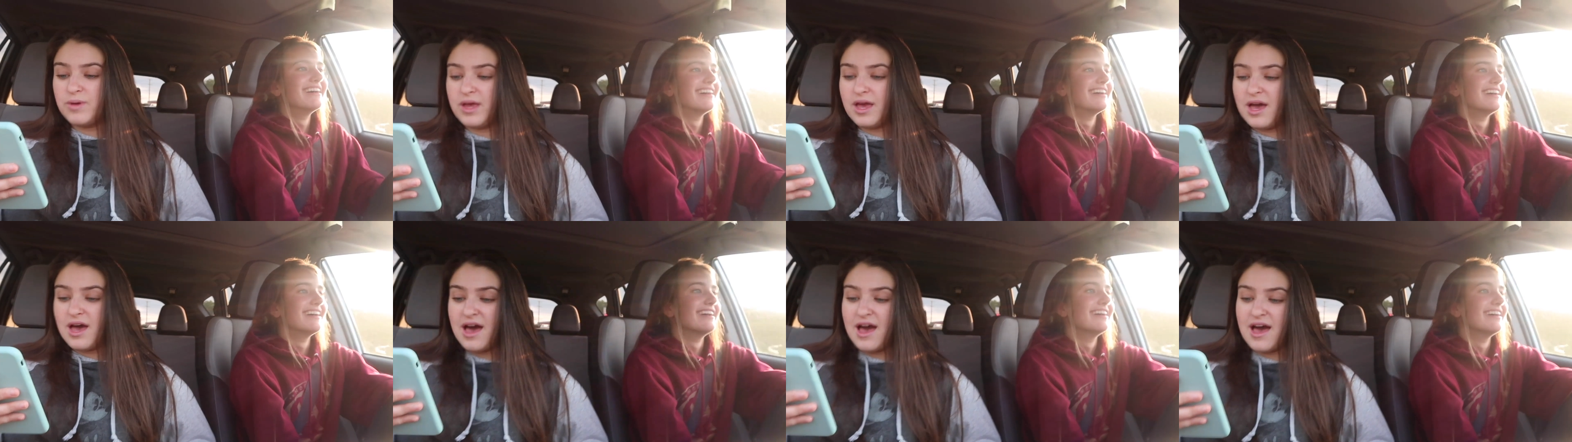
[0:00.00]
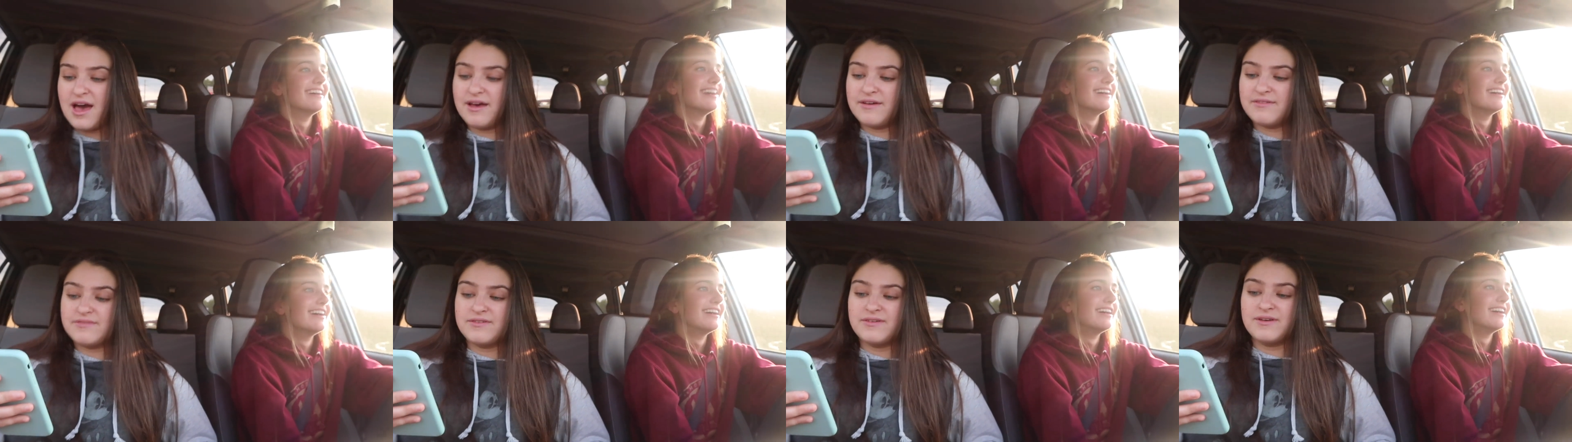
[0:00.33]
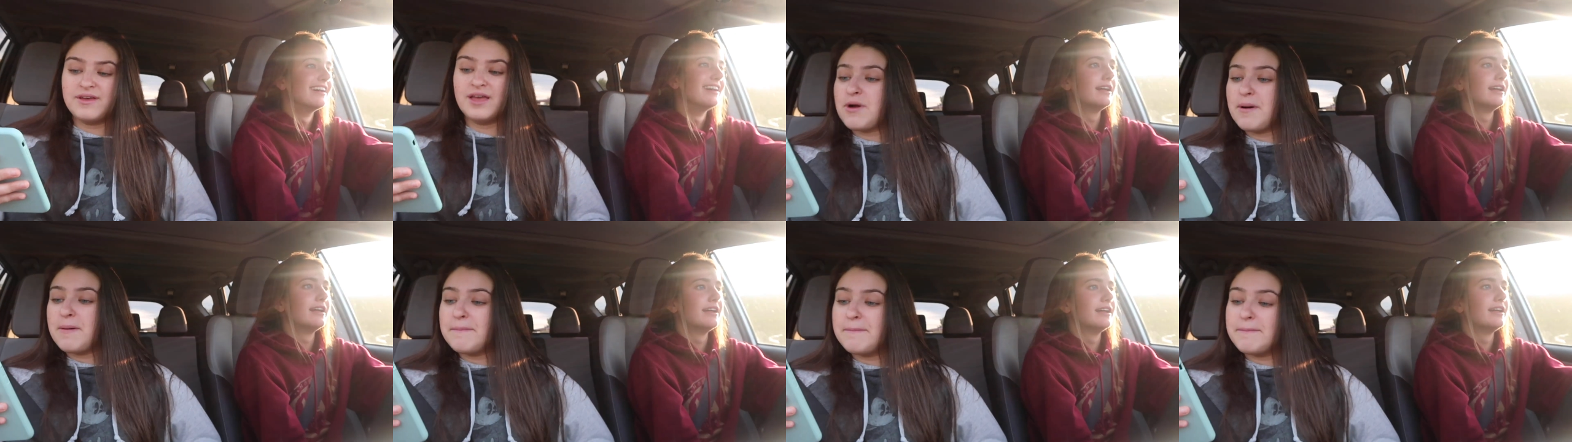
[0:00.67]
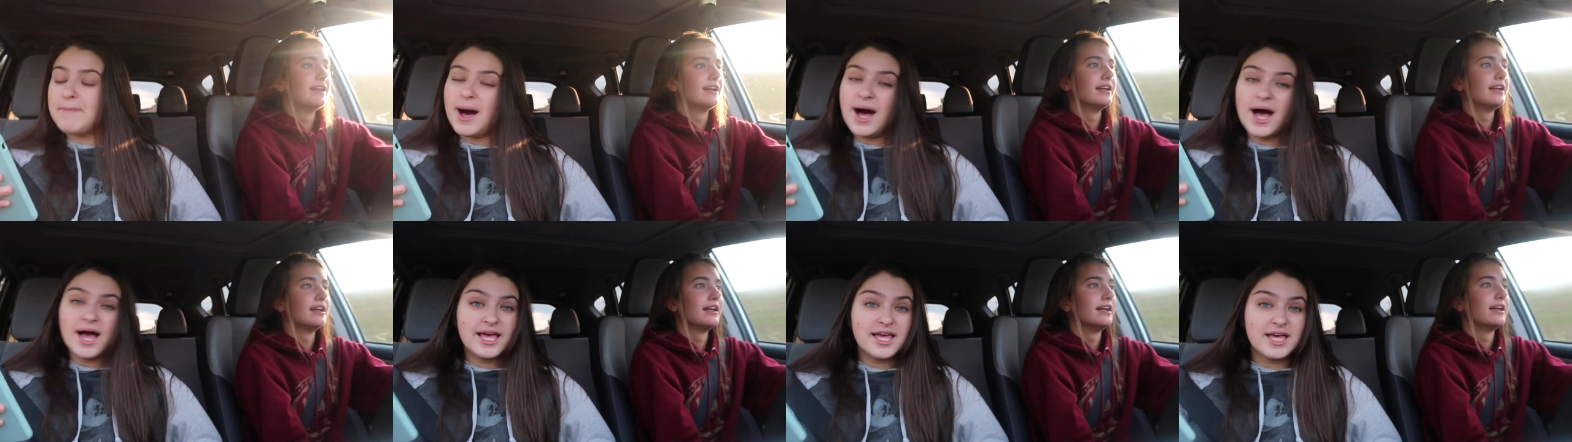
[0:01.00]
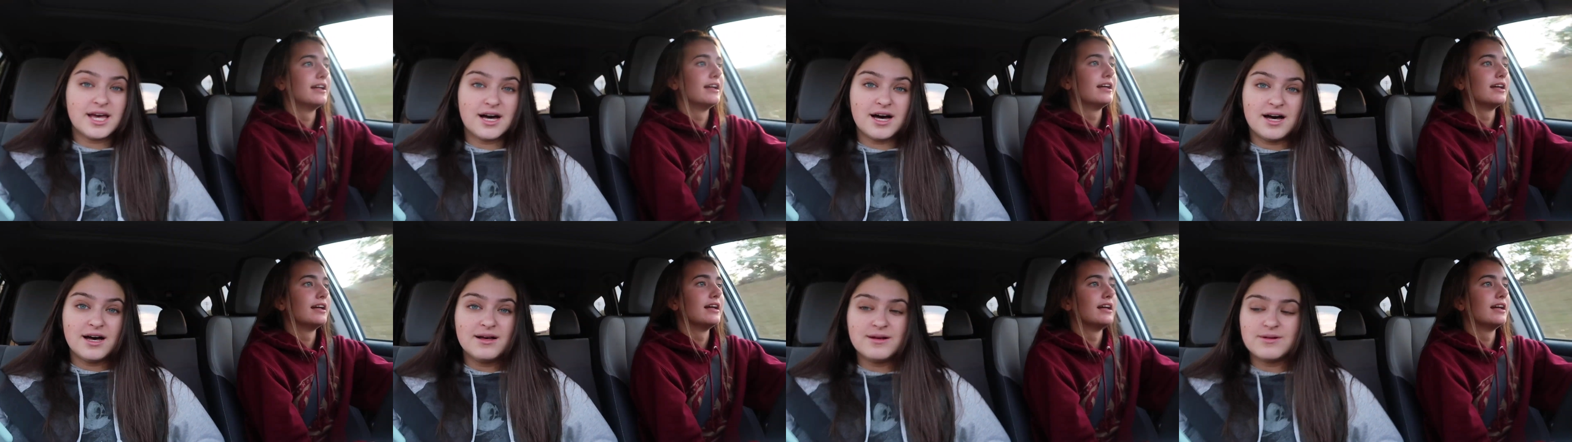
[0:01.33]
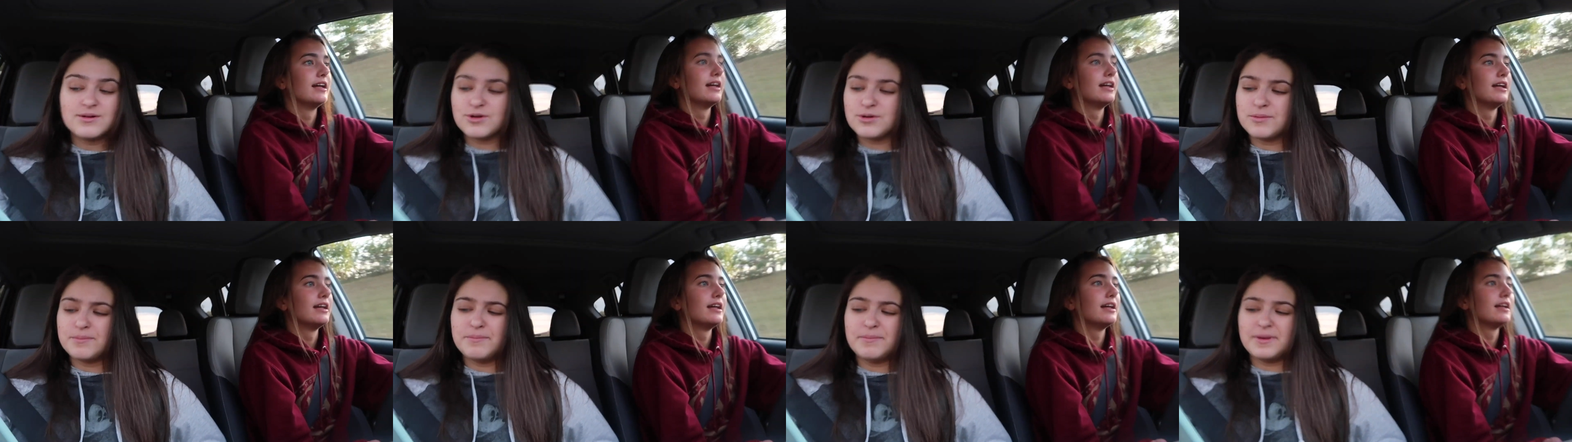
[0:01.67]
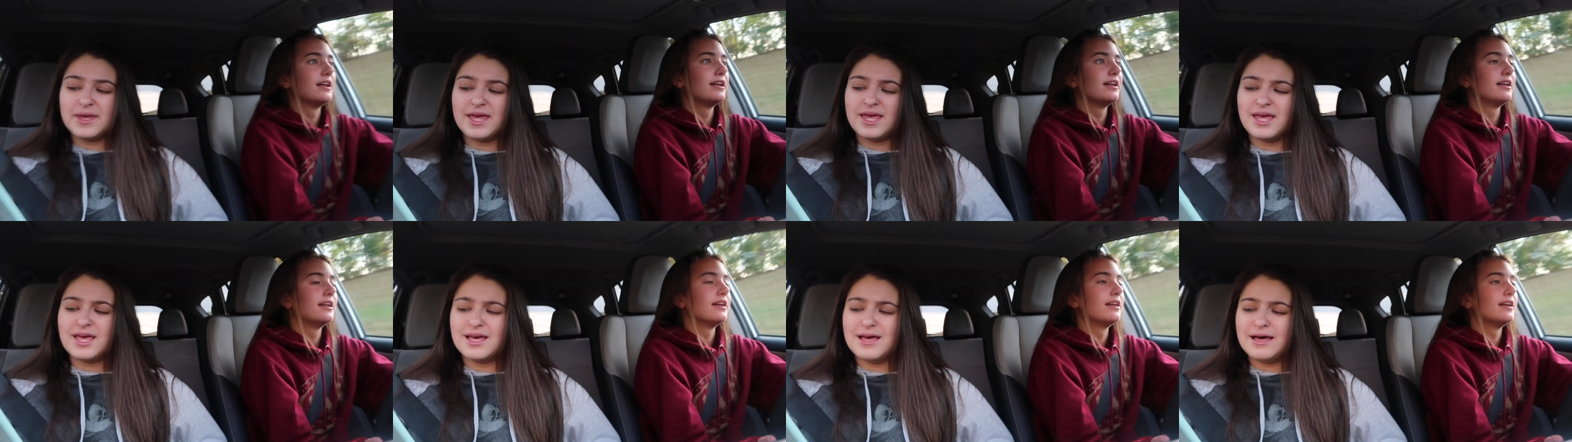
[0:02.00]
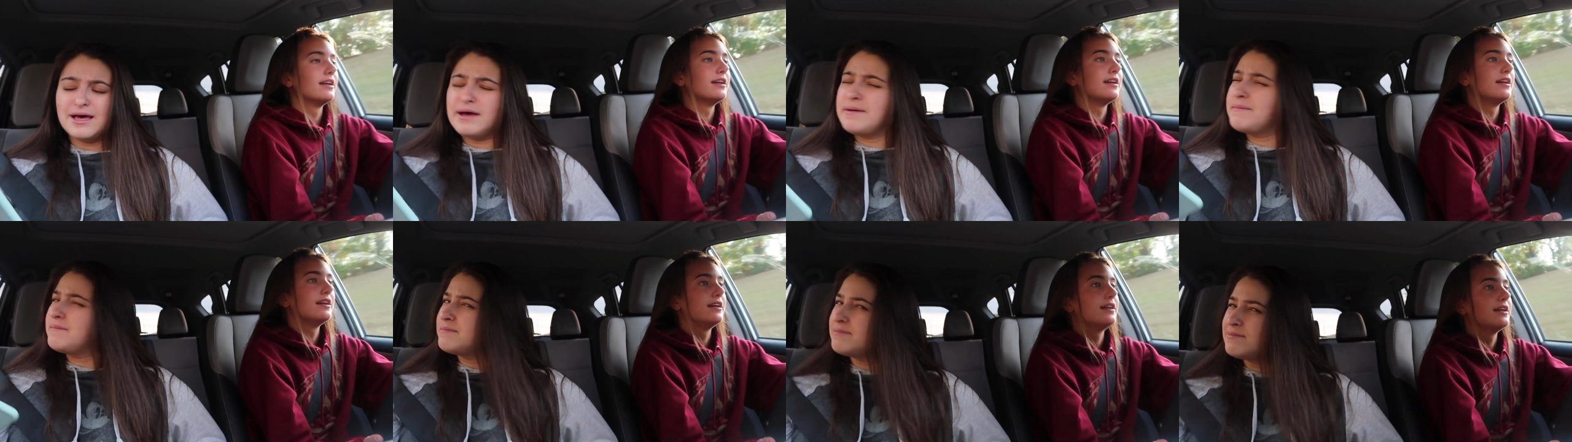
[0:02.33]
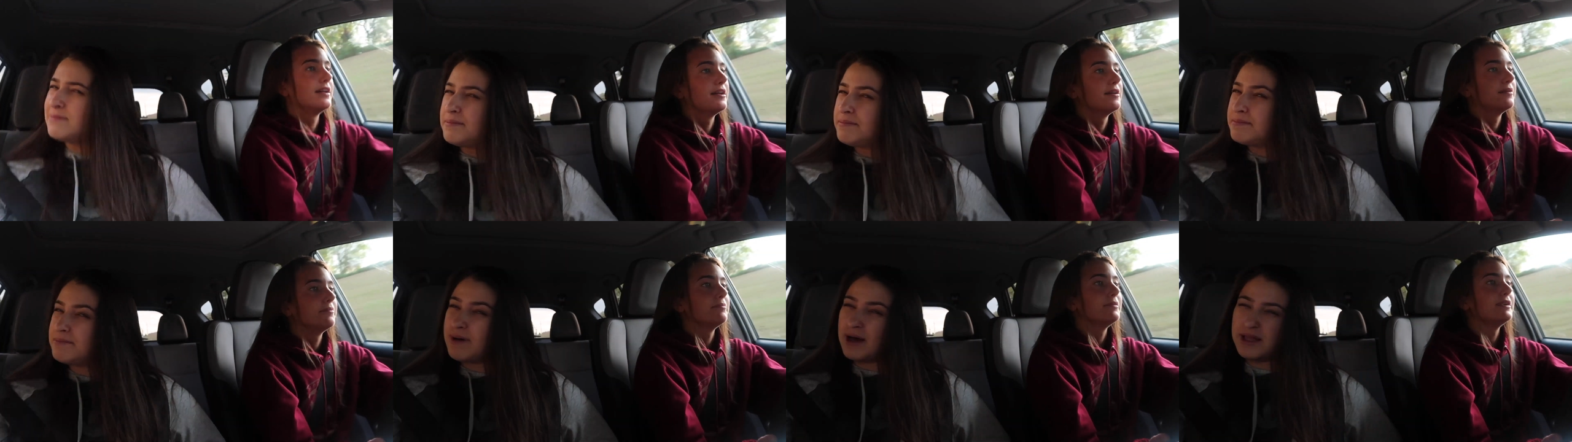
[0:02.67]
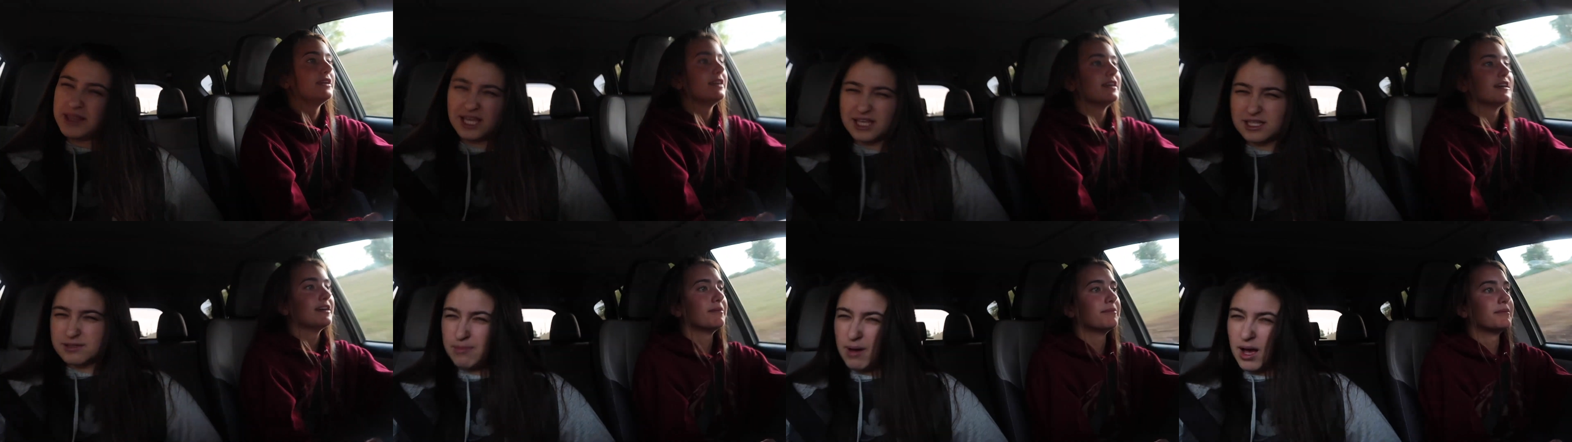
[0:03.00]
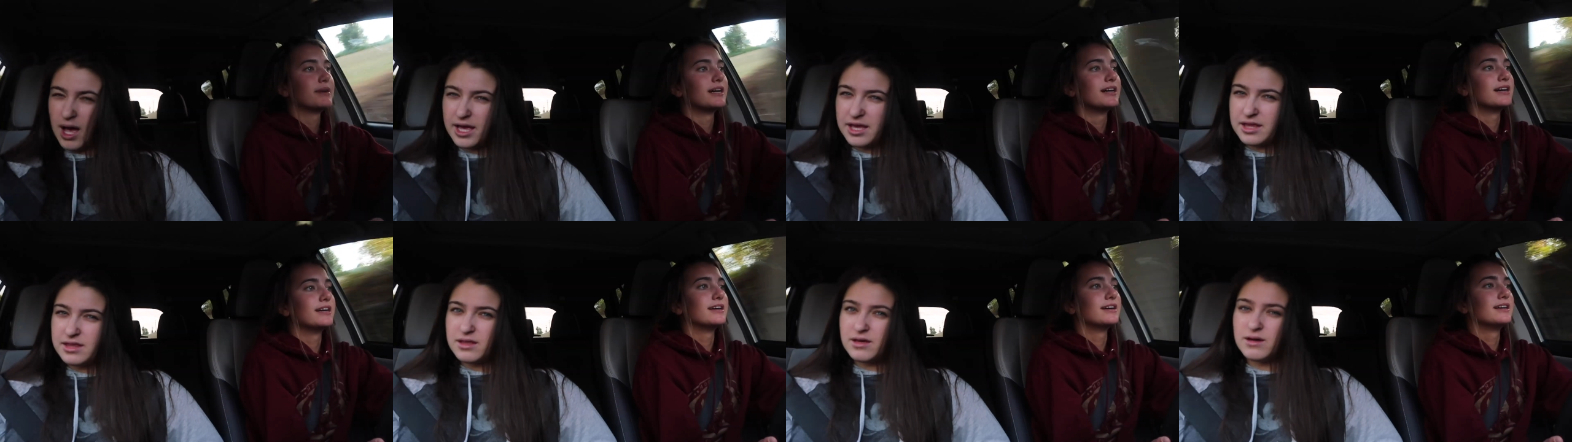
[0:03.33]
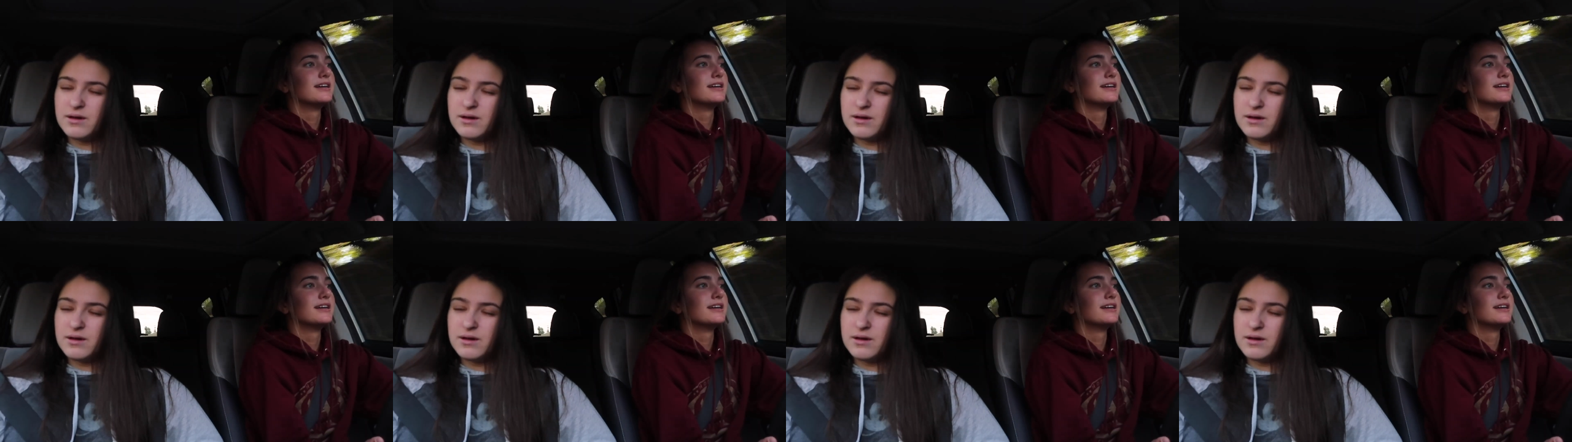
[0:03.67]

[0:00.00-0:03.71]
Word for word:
Speaker 1: we have from Maya, or Mia. I'm, I think it's Maya